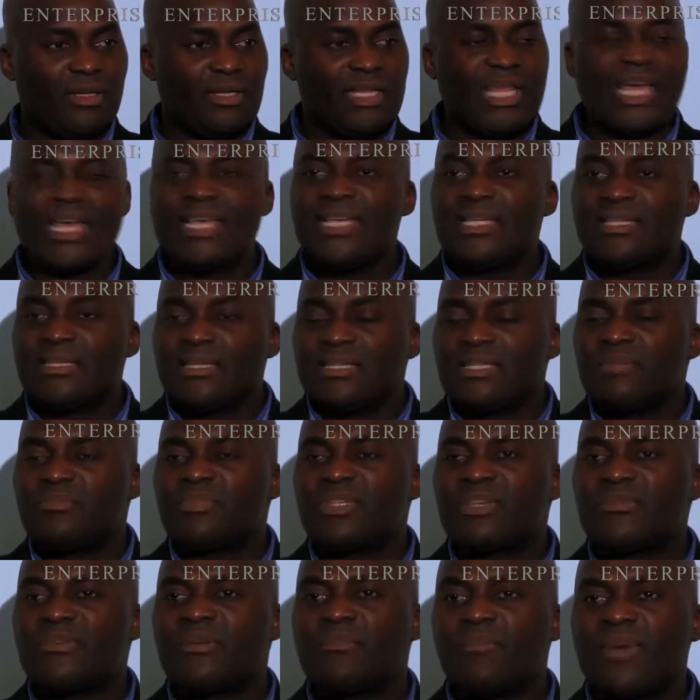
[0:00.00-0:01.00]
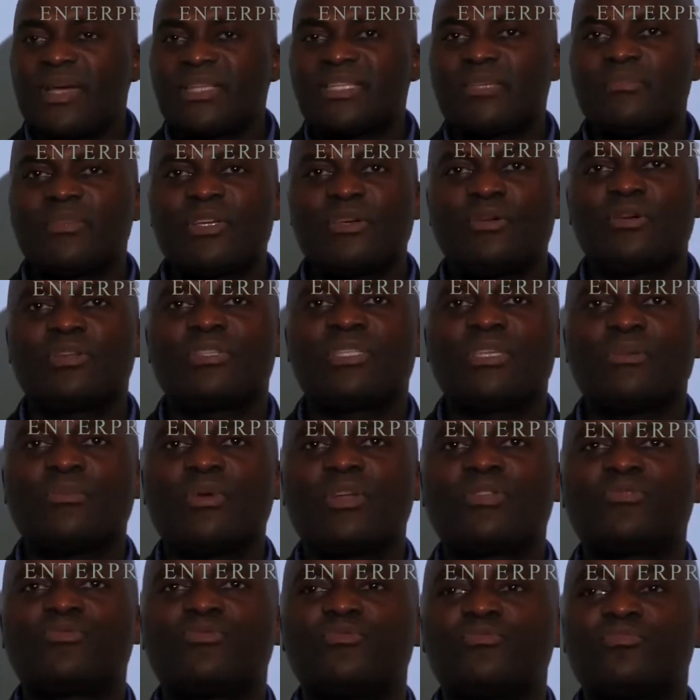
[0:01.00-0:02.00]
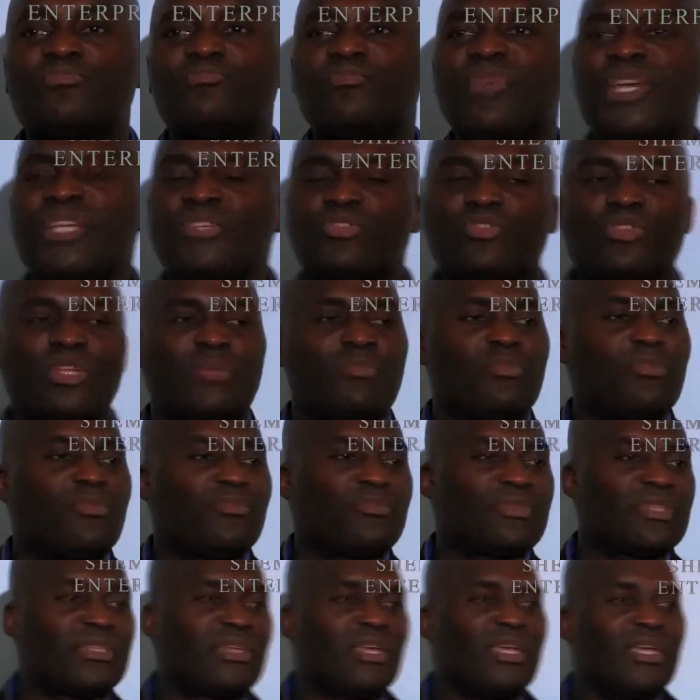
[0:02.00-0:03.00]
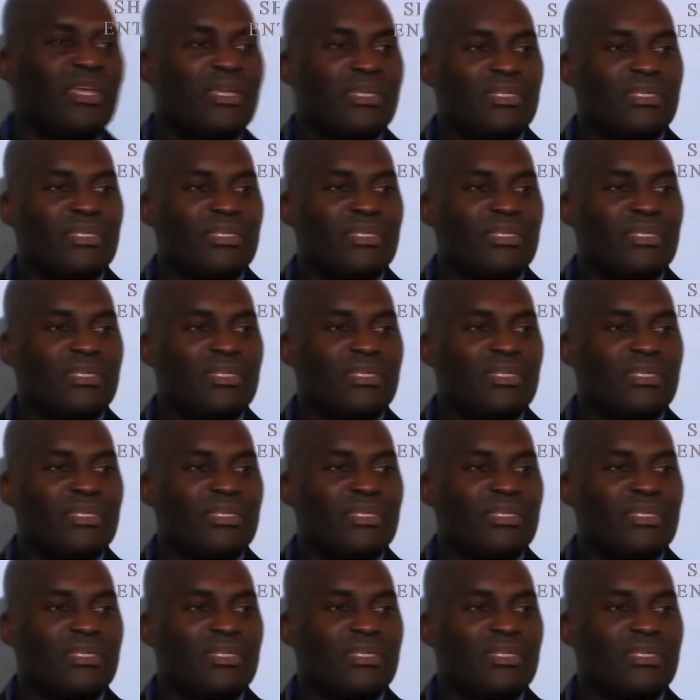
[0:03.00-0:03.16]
Now, he sees himself a pastor because they want to measure him with